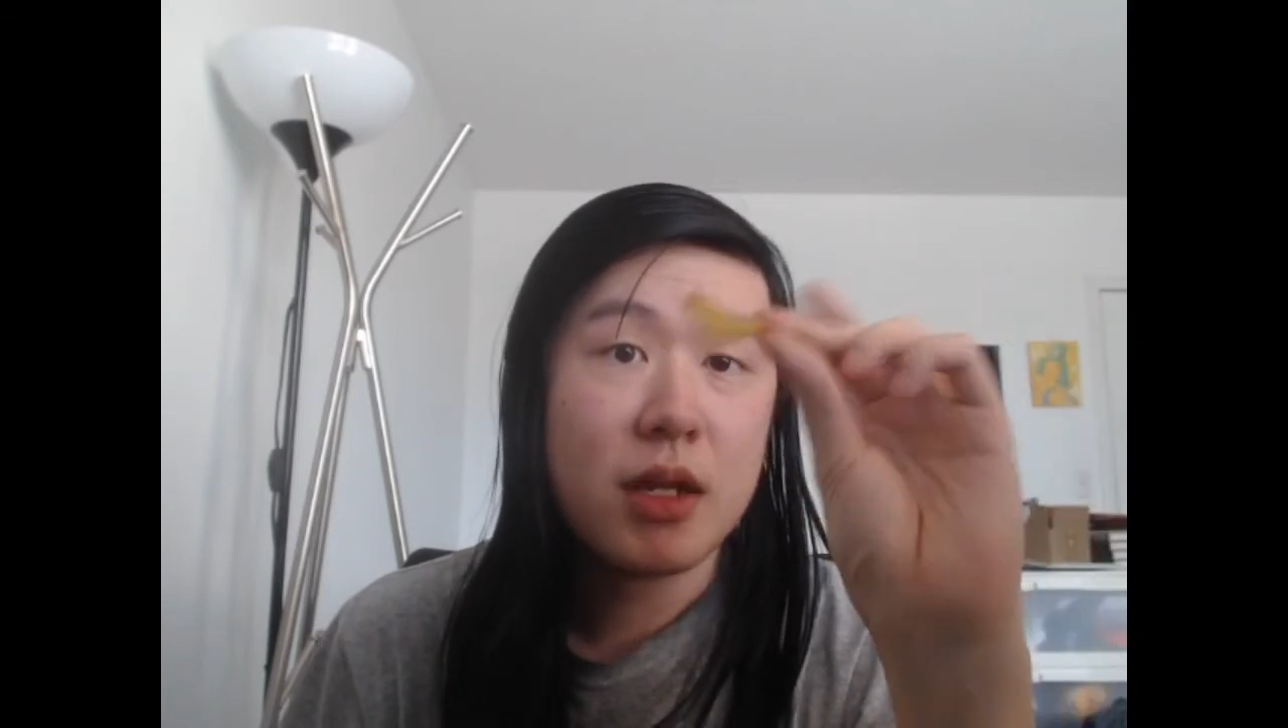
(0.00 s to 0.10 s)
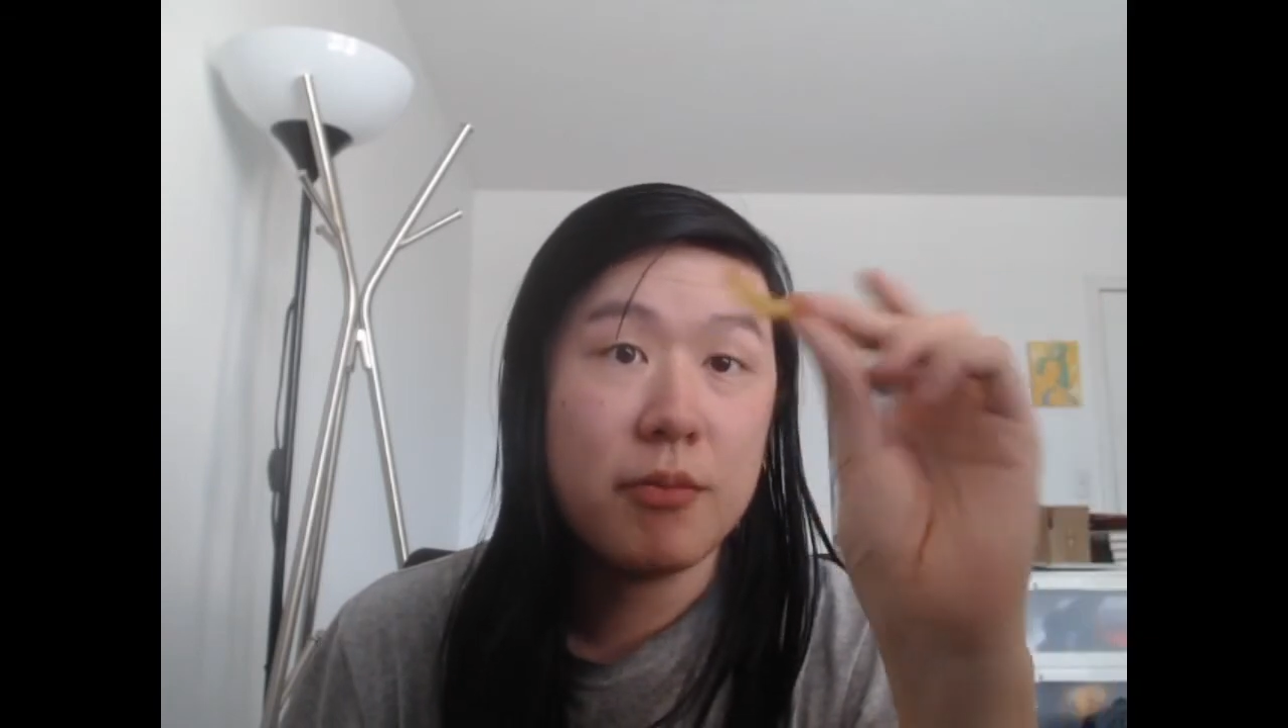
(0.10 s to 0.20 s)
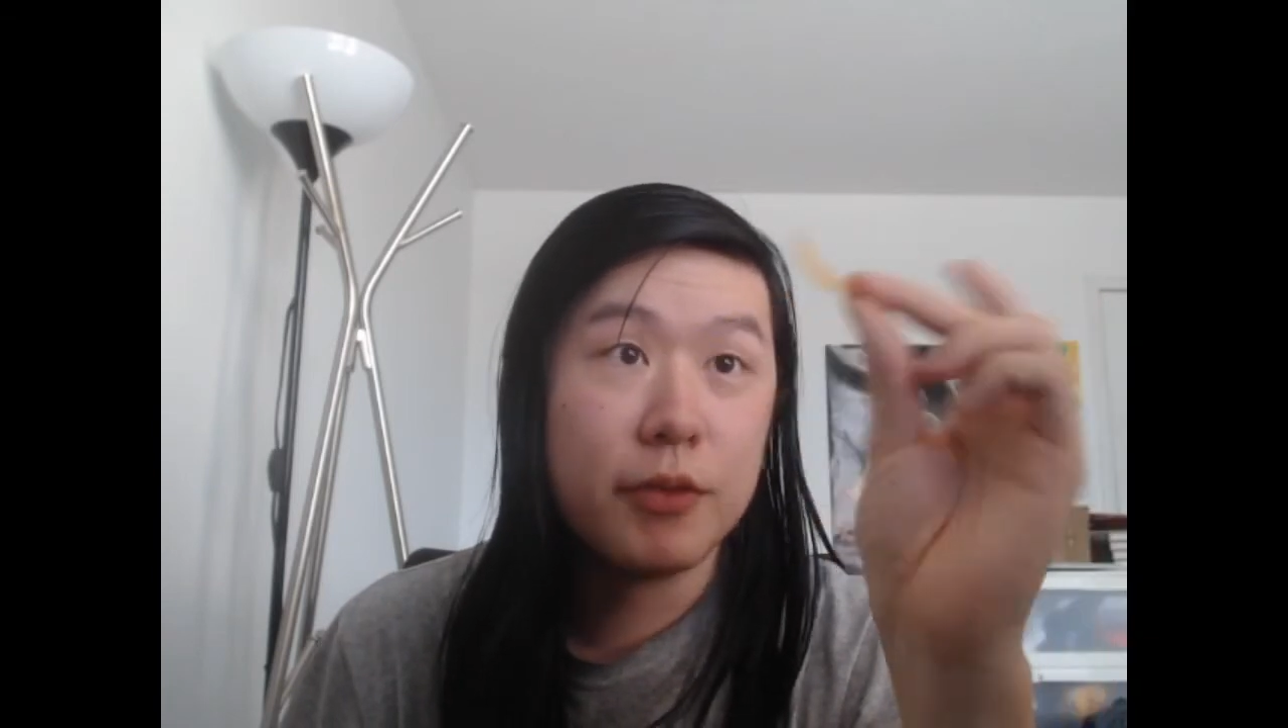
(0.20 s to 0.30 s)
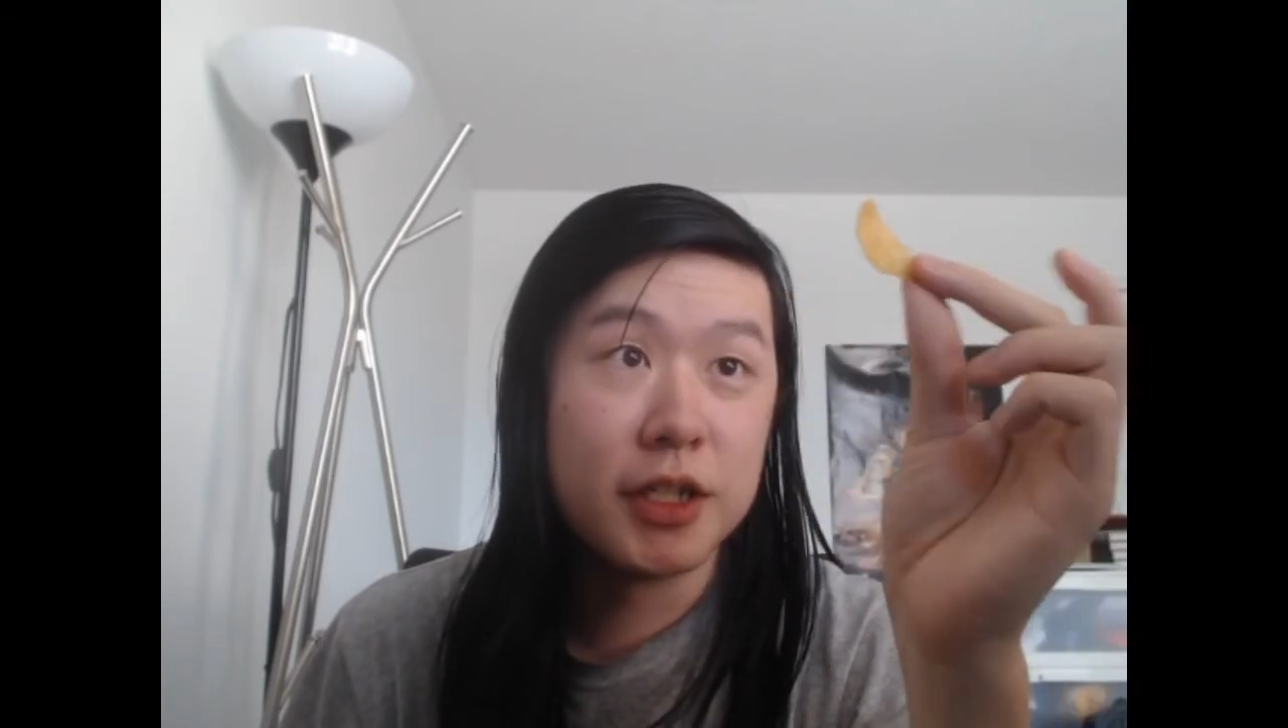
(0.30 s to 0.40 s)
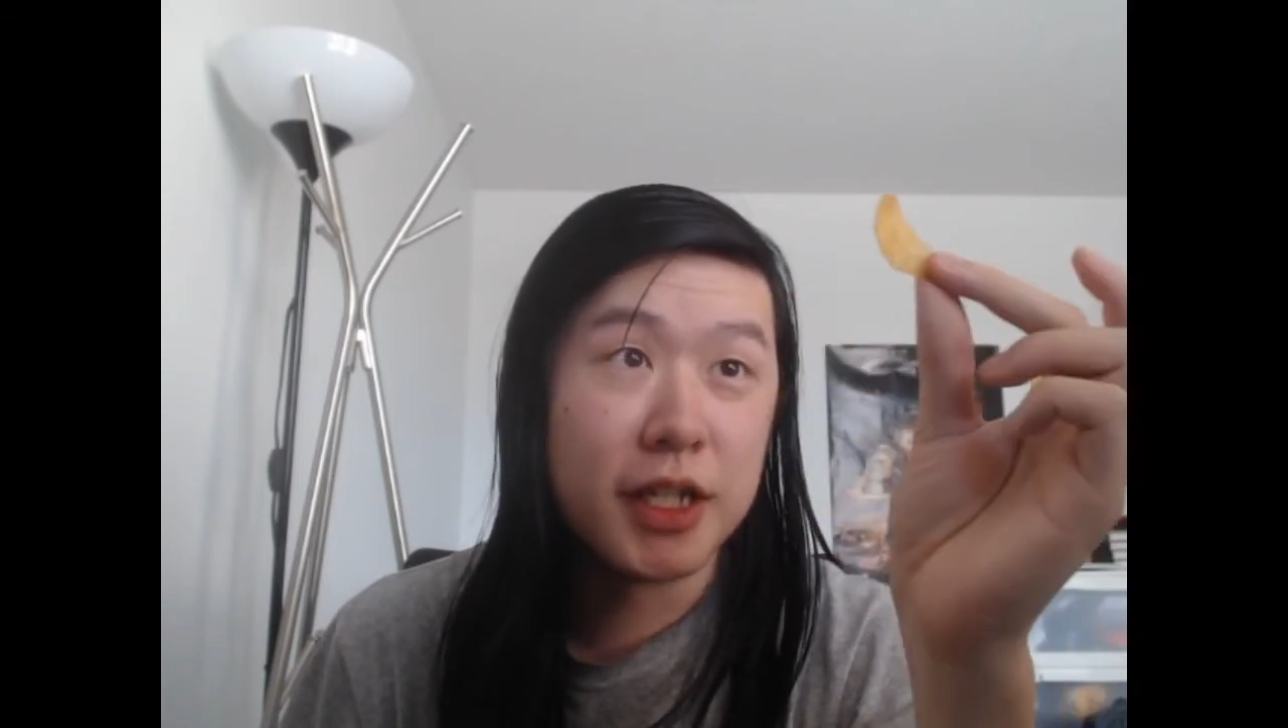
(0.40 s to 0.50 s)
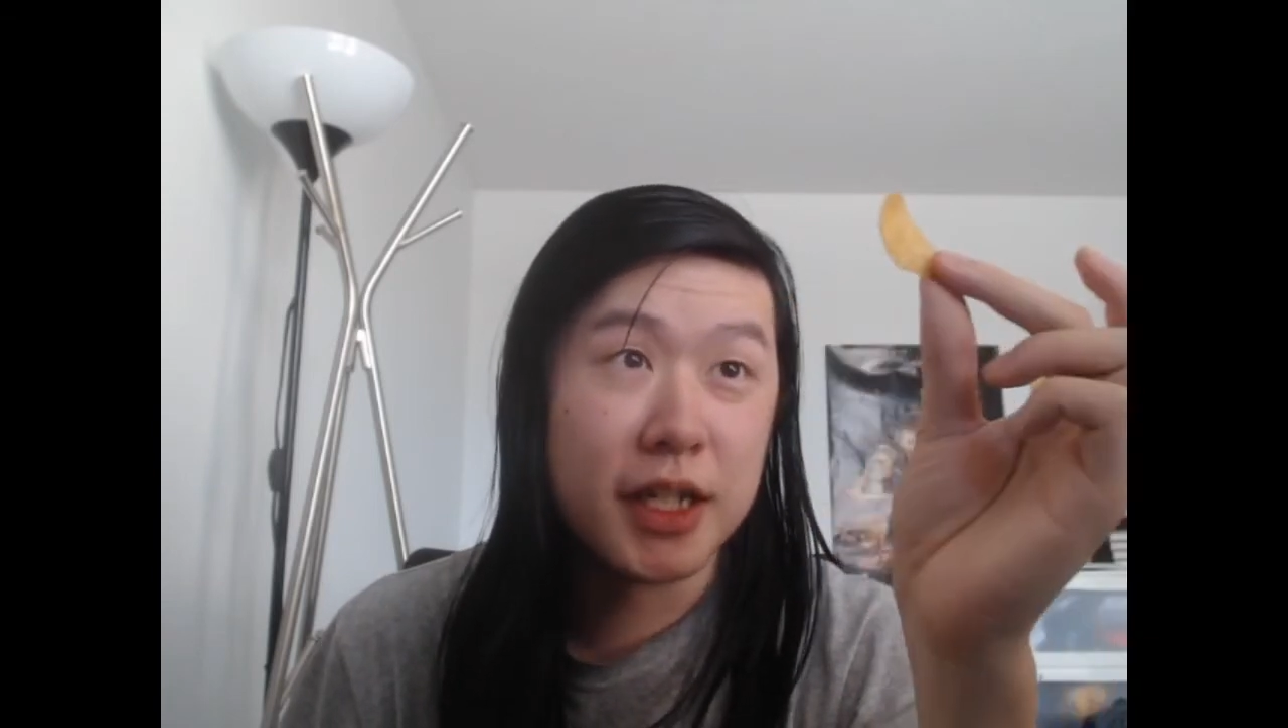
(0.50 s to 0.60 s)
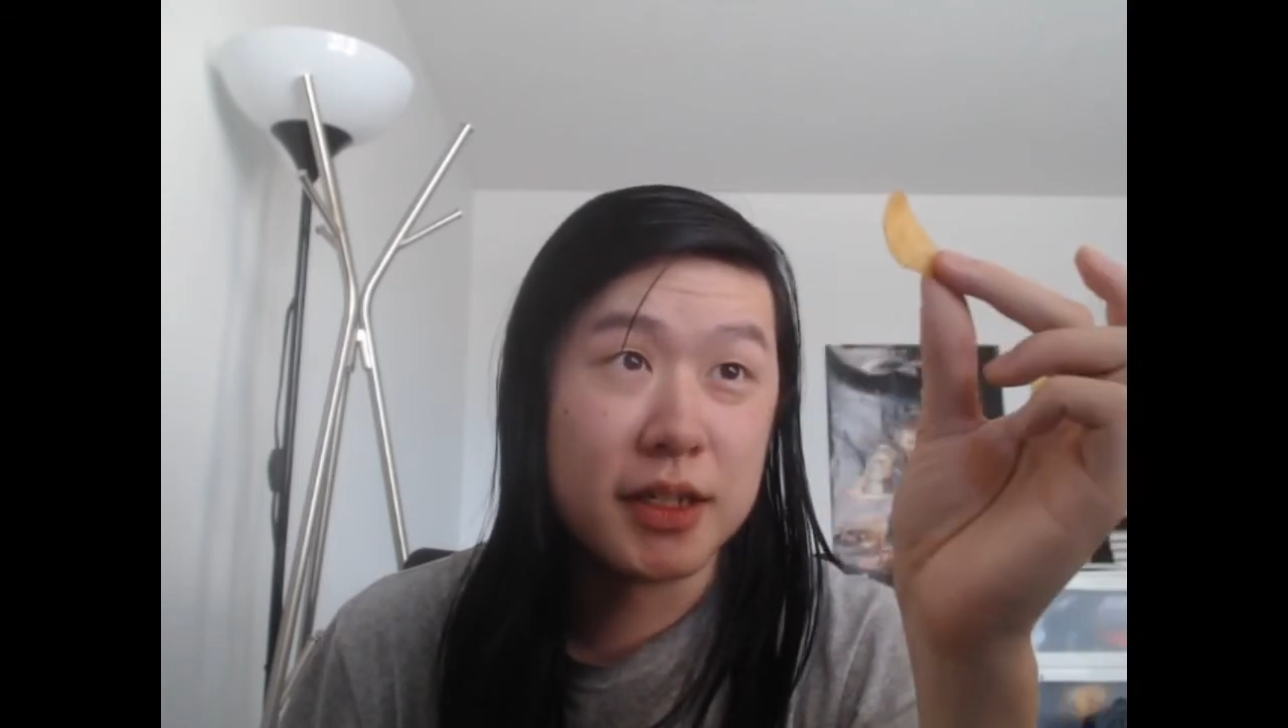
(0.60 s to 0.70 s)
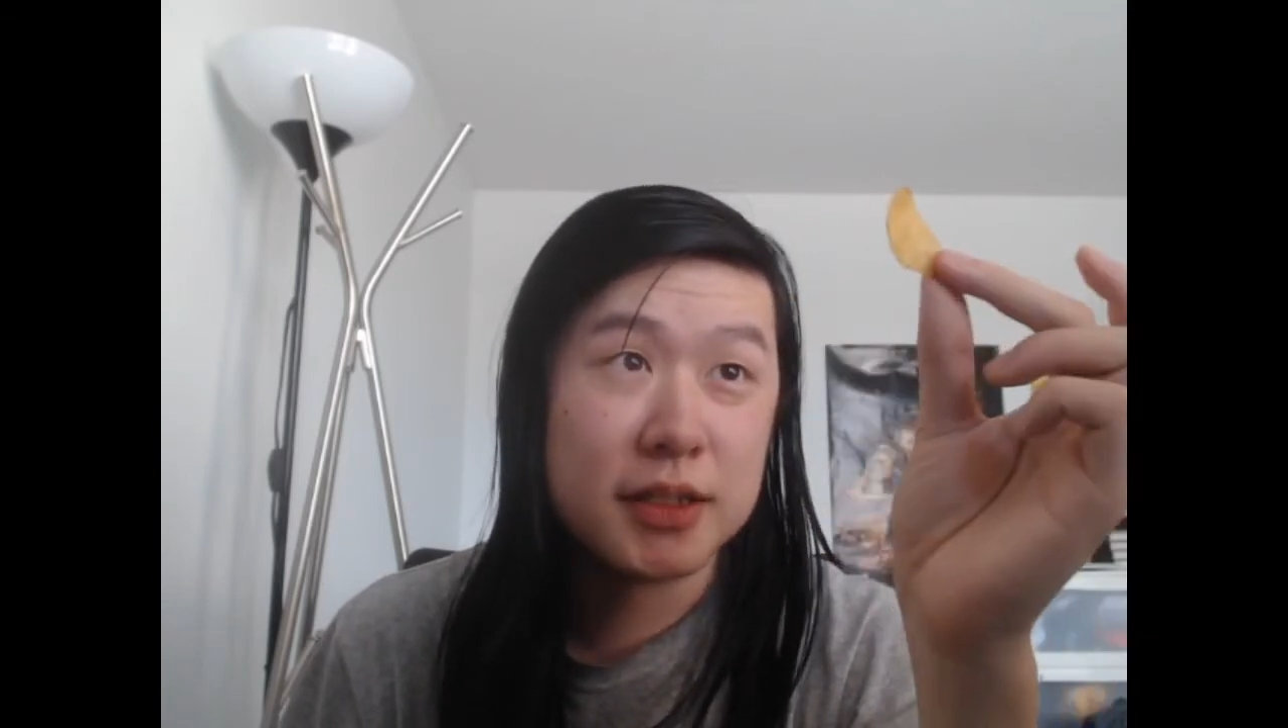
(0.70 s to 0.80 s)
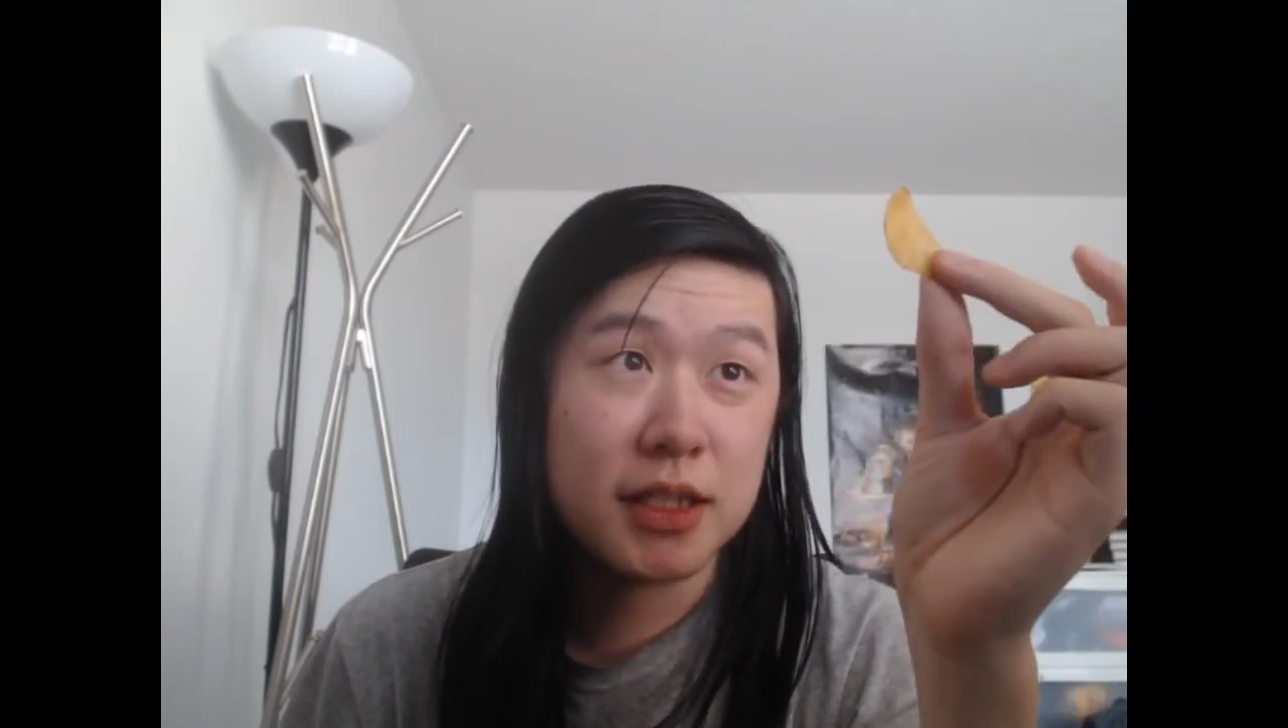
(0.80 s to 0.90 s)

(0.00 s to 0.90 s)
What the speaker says: yeah, it's